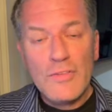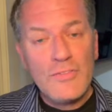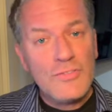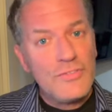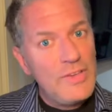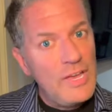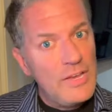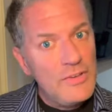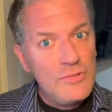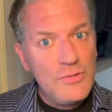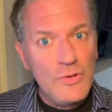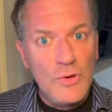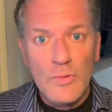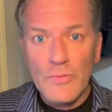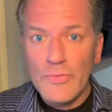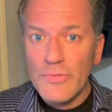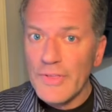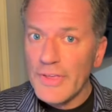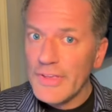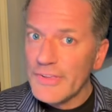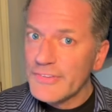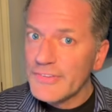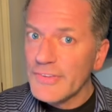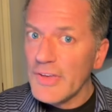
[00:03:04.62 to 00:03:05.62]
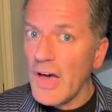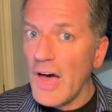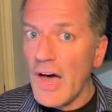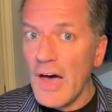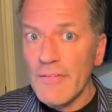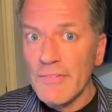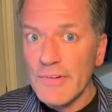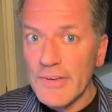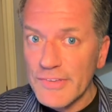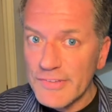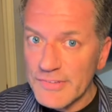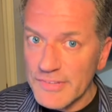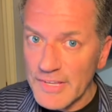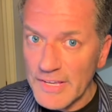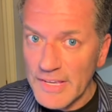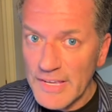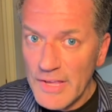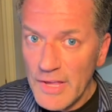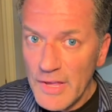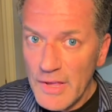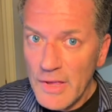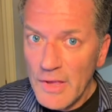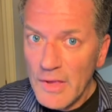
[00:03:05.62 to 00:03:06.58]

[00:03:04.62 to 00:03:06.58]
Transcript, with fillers: Stay tuned. This obviously,